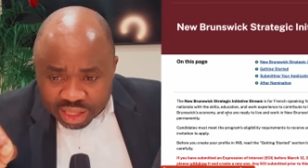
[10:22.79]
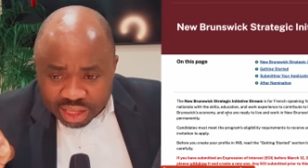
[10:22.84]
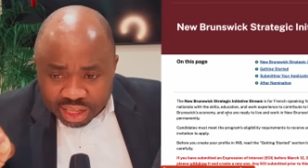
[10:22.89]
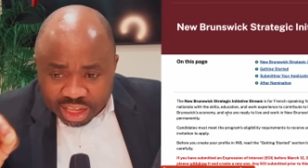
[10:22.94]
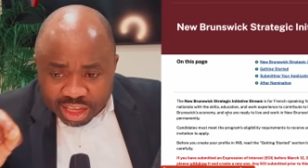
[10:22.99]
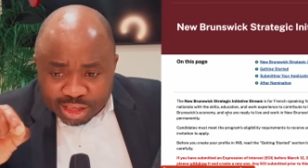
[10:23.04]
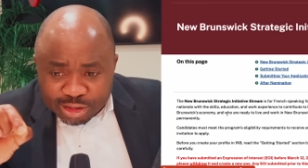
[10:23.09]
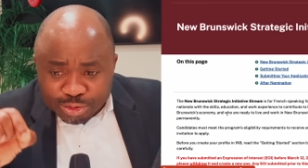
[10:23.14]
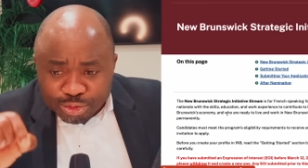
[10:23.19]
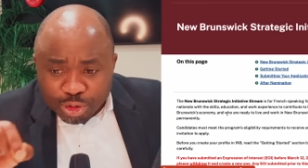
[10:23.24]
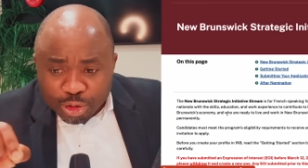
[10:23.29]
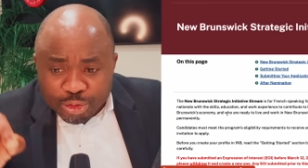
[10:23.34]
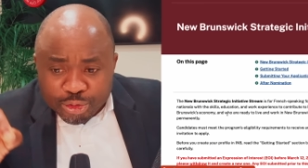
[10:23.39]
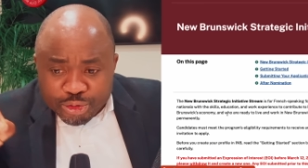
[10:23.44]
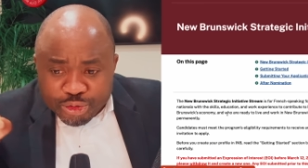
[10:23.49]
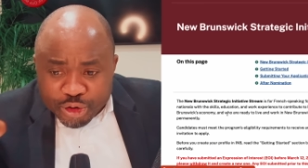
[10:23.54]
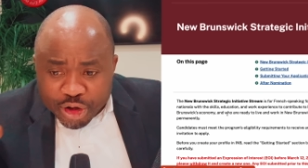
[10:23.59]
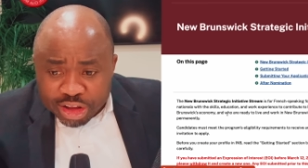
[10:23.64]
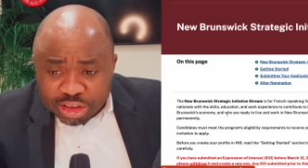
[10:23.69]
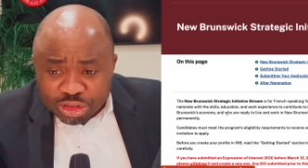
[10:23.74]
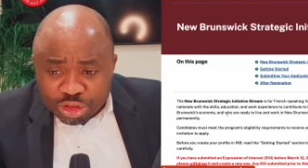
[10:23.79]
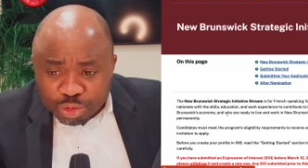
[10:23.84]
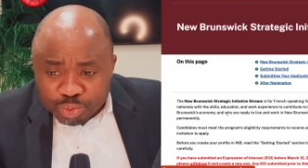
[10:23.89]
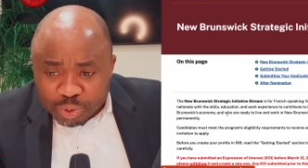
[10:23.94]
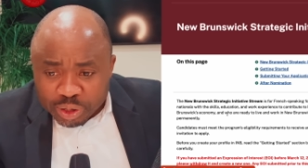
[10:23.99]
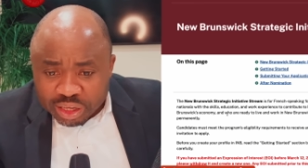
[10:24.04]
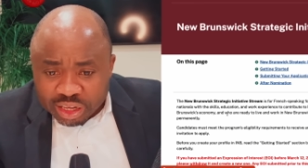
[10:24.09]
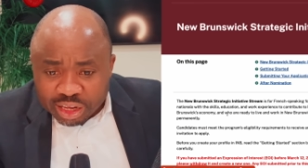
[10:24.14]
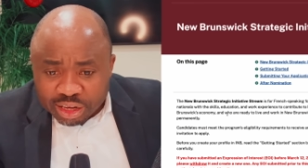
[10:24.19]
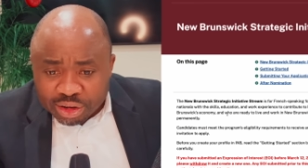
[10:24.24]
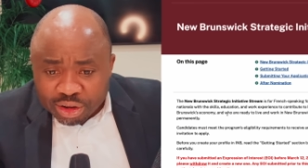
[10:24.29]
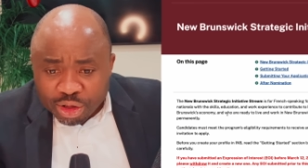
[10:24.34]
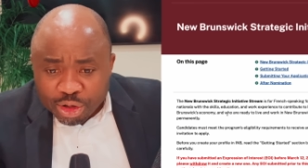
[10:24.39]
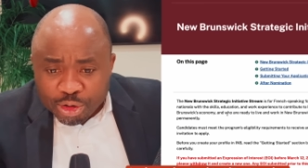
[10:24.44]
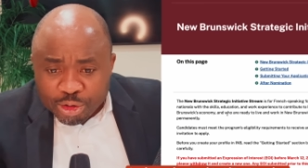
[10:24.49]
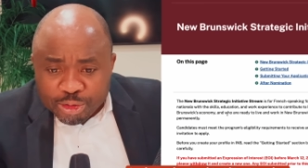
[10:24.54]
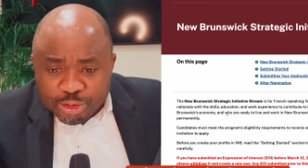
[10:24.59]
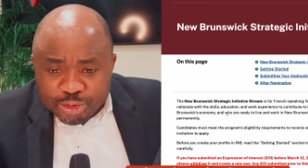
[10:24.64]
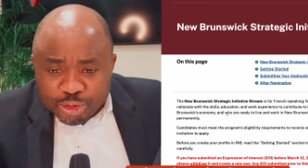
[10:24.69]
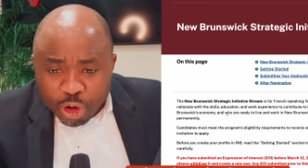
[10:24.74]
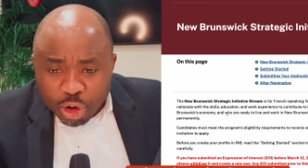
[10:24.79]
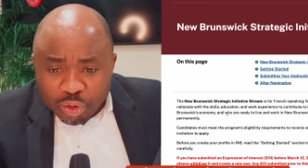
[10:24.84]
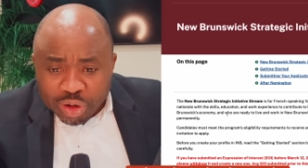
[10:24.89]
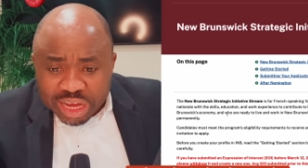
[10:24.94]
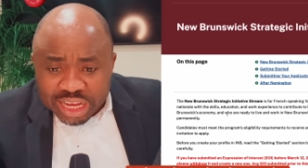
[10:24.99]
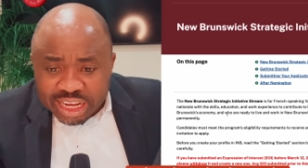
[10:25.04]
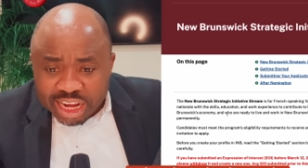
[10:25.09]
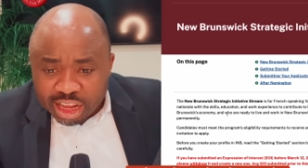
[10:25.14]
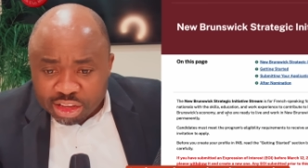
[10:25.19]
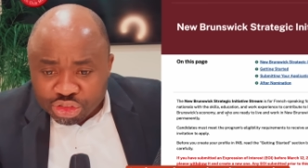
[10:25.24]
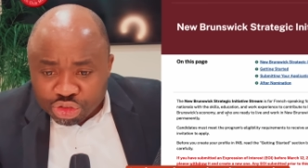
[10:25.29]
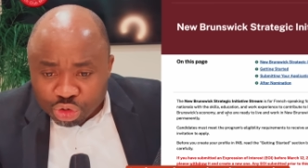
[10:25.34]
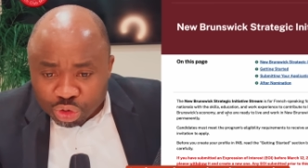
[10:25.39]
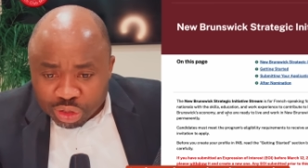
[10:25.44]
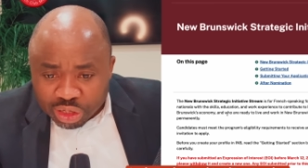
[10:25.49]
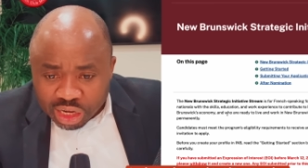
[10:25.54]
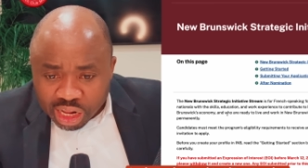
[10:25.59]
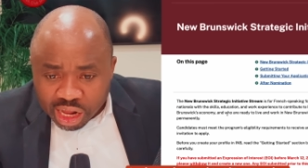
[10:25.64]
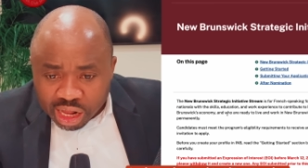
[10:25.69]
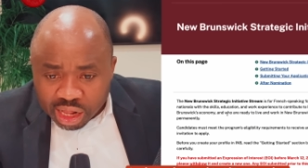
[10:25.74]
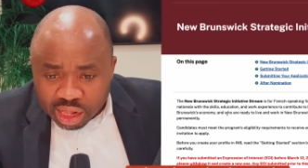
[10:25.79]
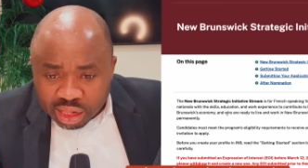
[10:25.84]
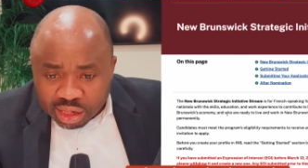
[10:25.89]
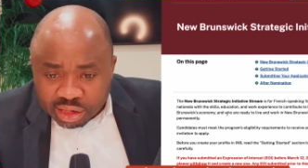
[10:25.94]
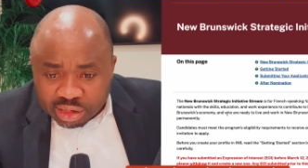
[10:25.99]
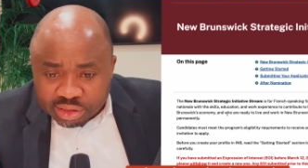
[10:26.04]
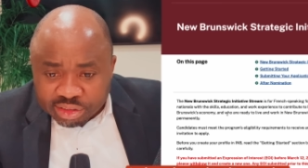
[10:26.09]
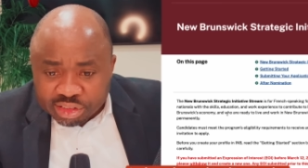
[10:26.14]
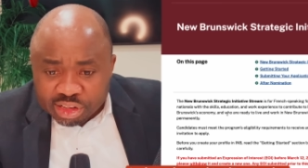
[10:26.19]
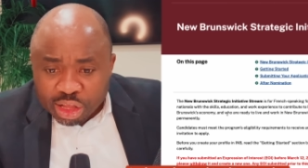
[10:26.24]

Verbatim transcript: is for French-speaking foreign nationals